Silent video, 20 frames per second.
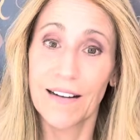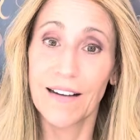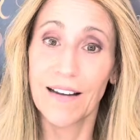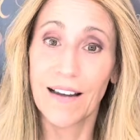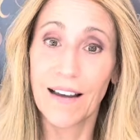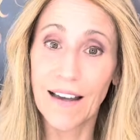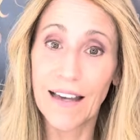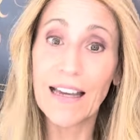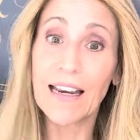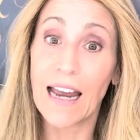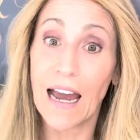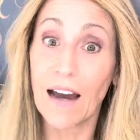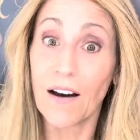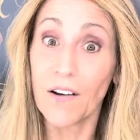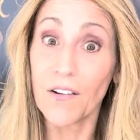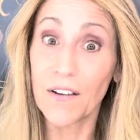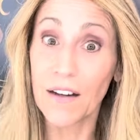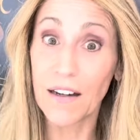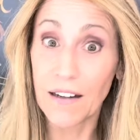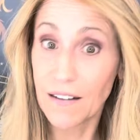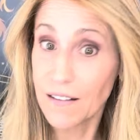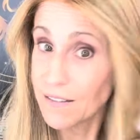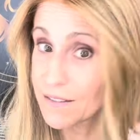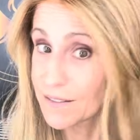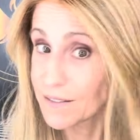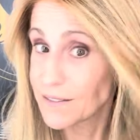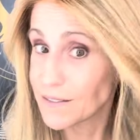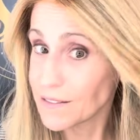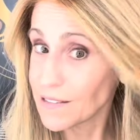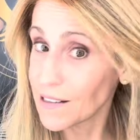he nailed it.
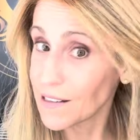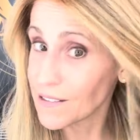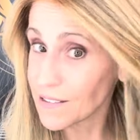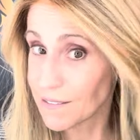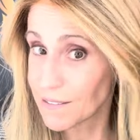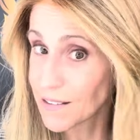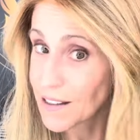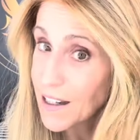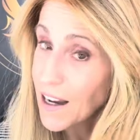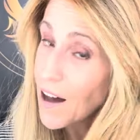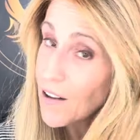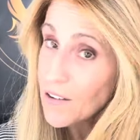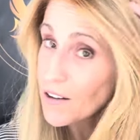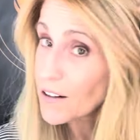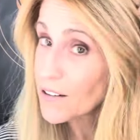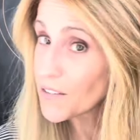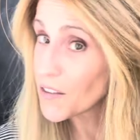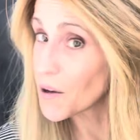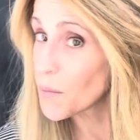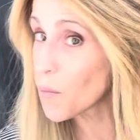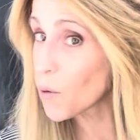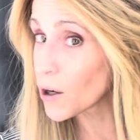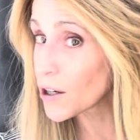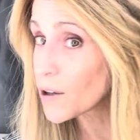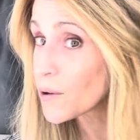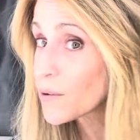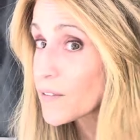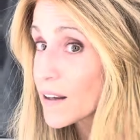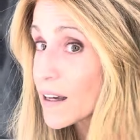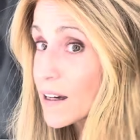This, the color, the more
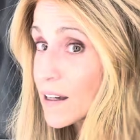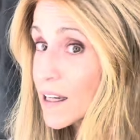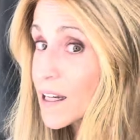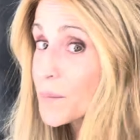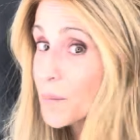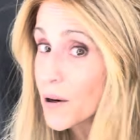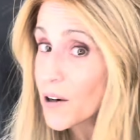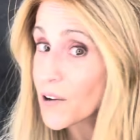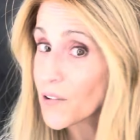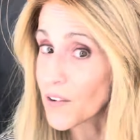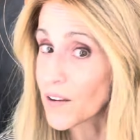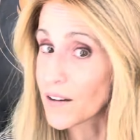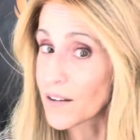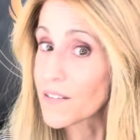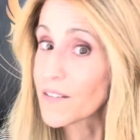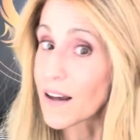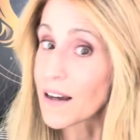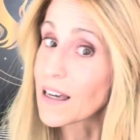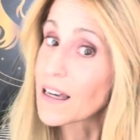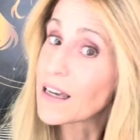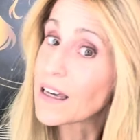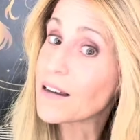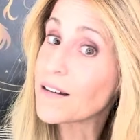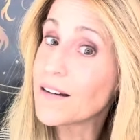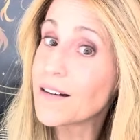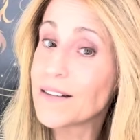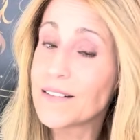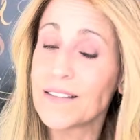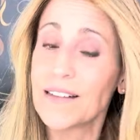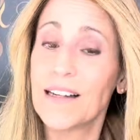you see it in person, it's like he,
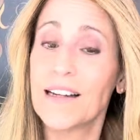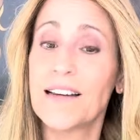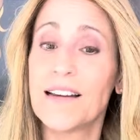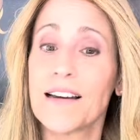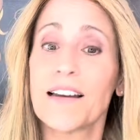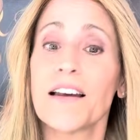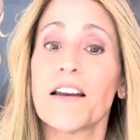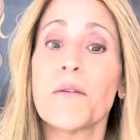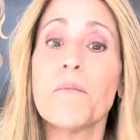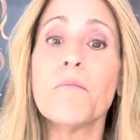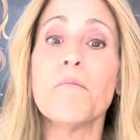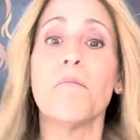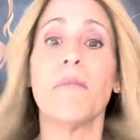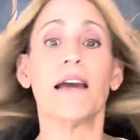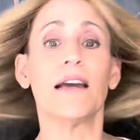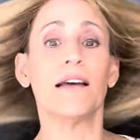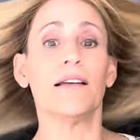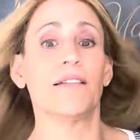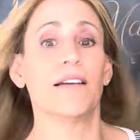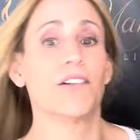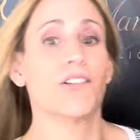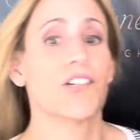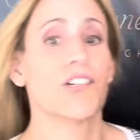he did an amazing